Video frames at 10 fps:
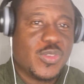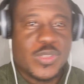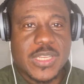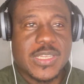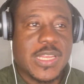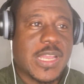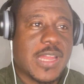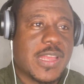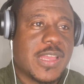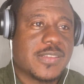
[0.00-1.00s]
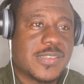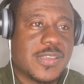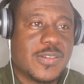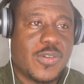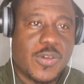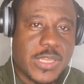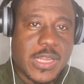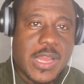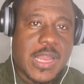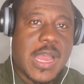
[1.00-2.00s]
Do you think they can excel or they
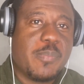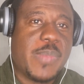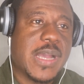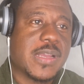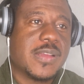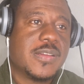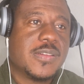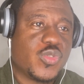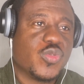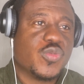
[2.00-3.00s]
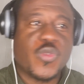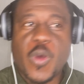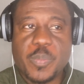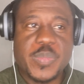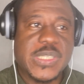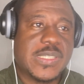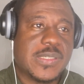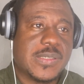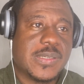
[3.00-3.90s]
can come back to compete